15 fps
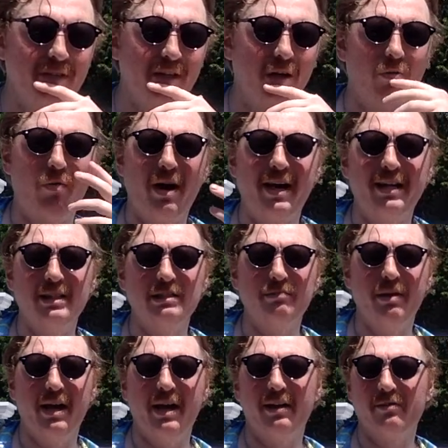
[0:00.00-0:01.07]
why he's
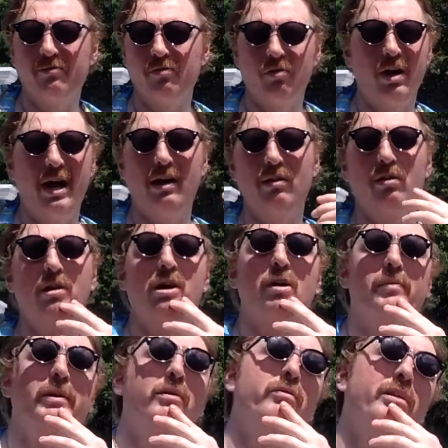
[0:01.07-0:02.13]
banned, for how long, we
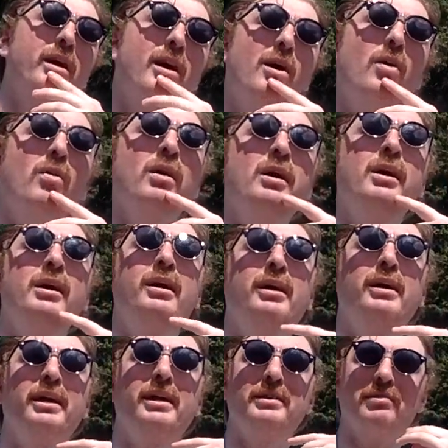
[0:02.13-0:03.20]
don't know.
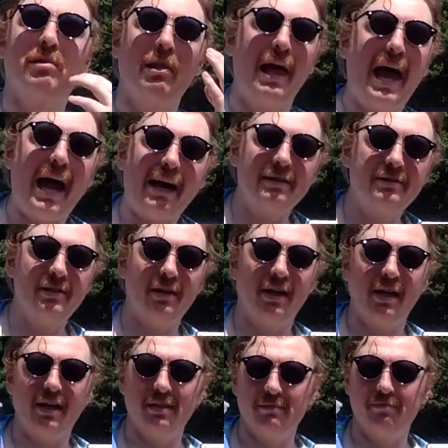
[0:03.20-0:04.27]
His last
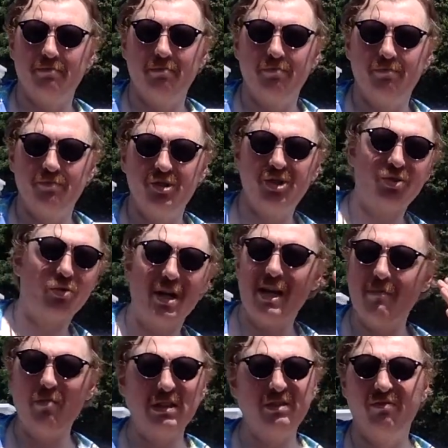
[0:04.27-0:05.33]
stream
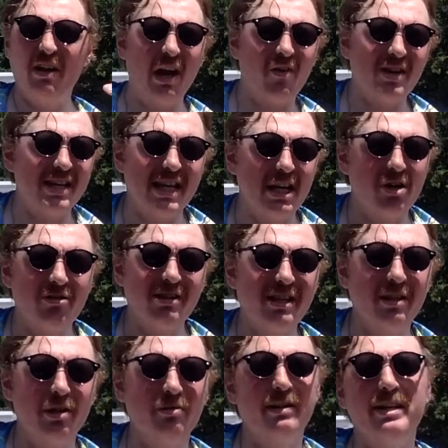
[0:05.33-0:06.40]
was very eerie,
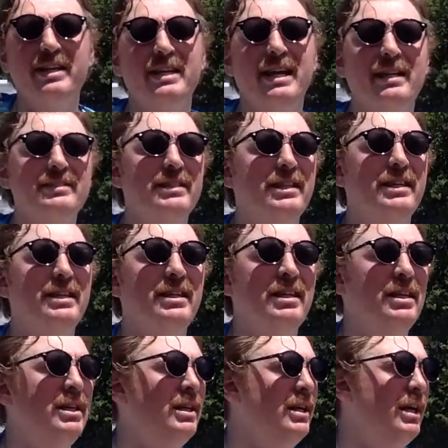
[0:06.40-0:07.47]
the way he ended it.
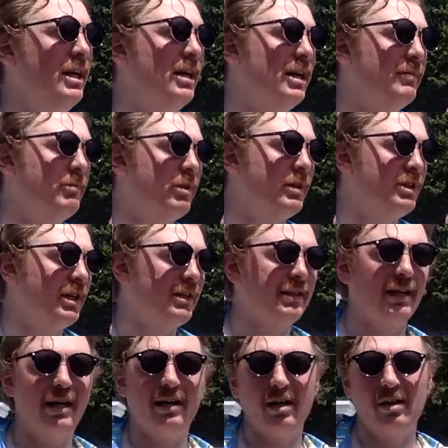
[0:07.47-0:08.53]
You can check that
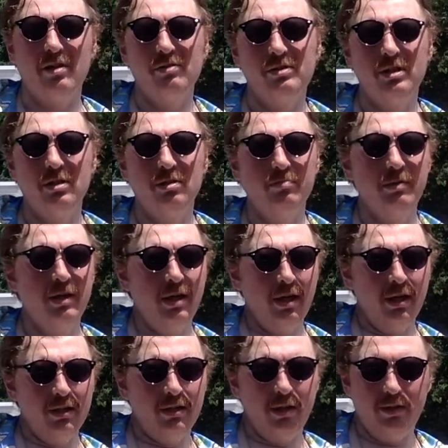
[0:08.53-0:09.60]
out on YouTube.
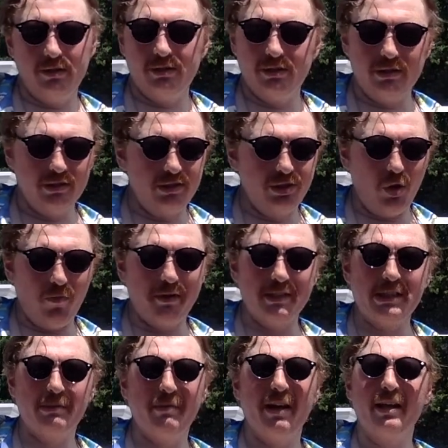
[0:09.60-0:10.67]
There's so much
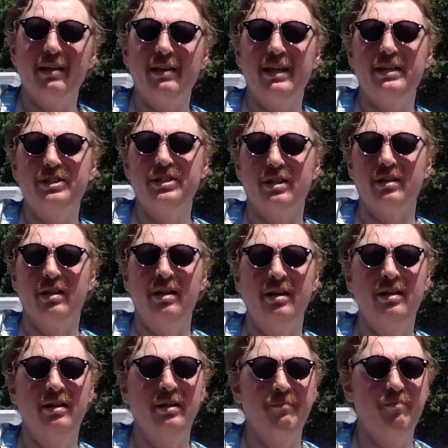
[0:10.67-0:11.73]
speculation,
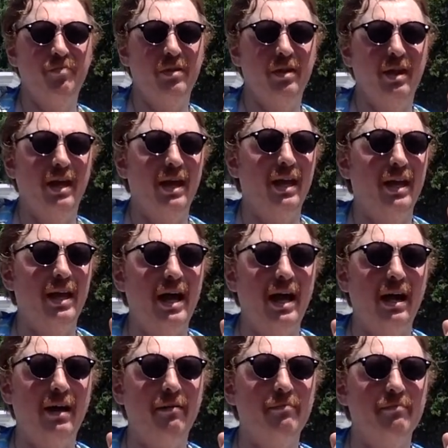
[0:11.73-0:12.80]
and
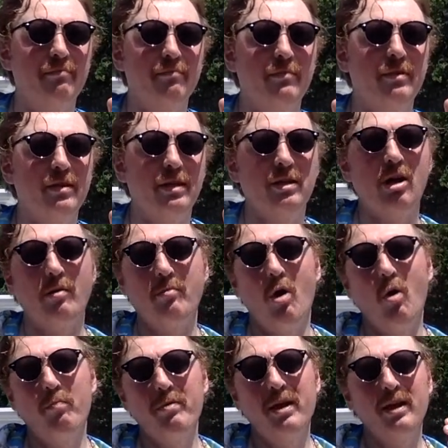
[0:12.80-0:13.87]
I'm
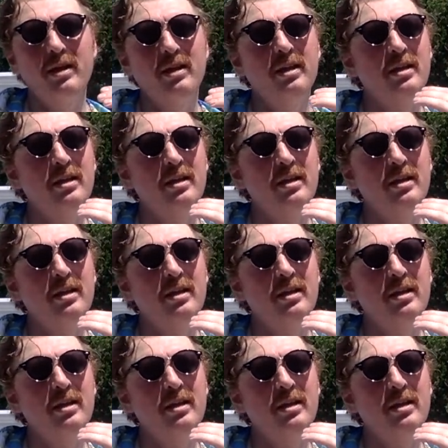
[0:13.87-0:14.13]
hoping,